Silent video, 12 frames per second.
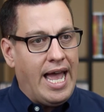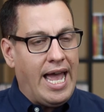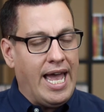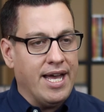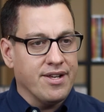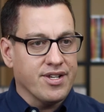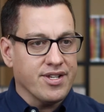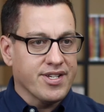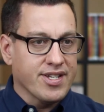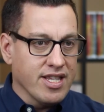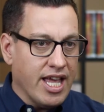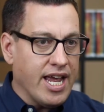And
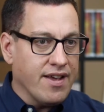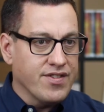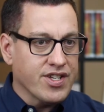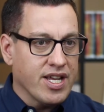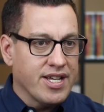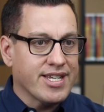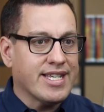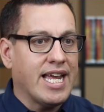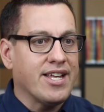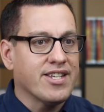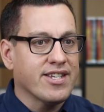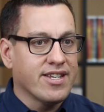slaves
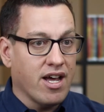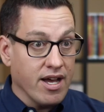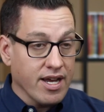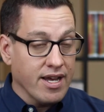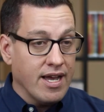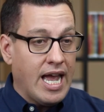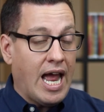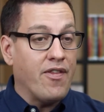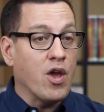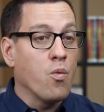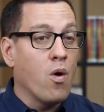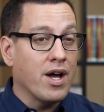stay stuck and
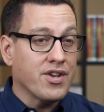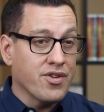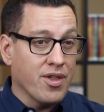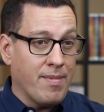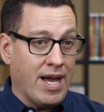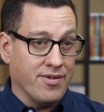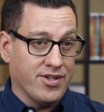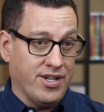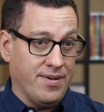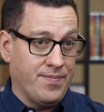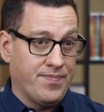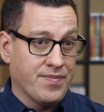they wander the
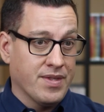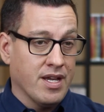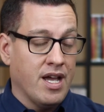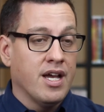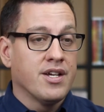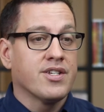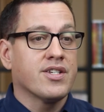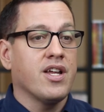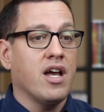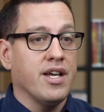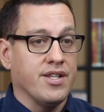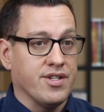mountain.
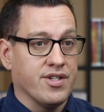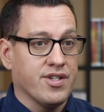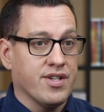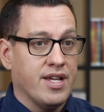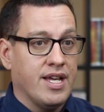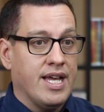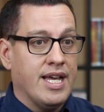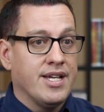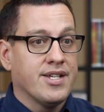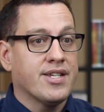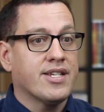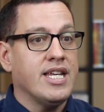Sons
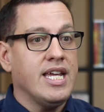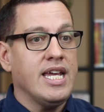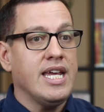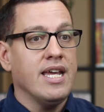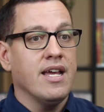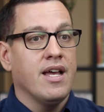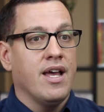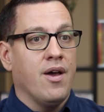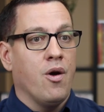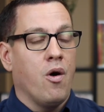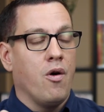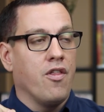see
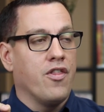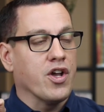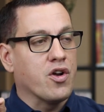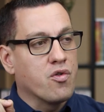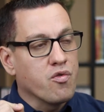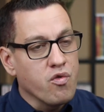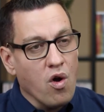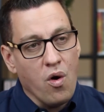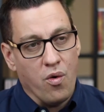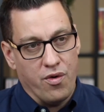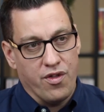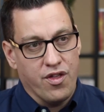the
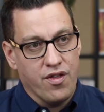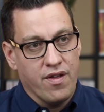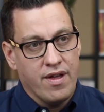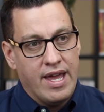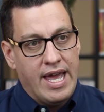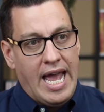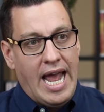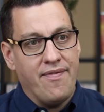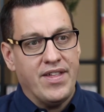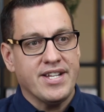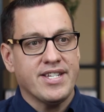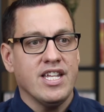growth
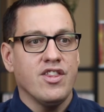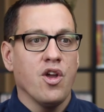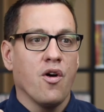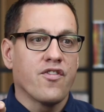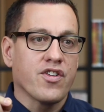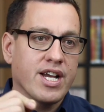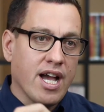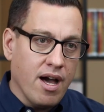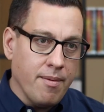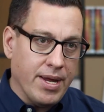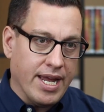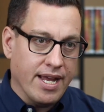and they see the
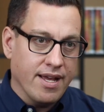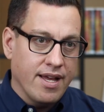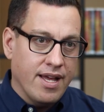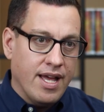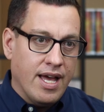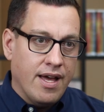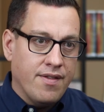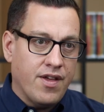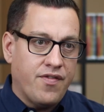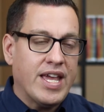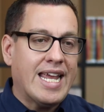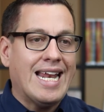overcoming
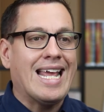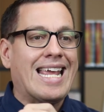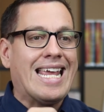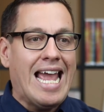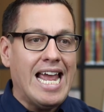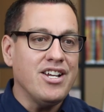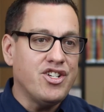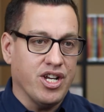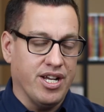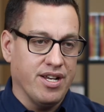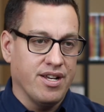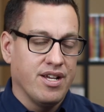that they can engage
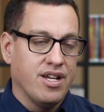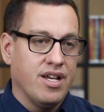in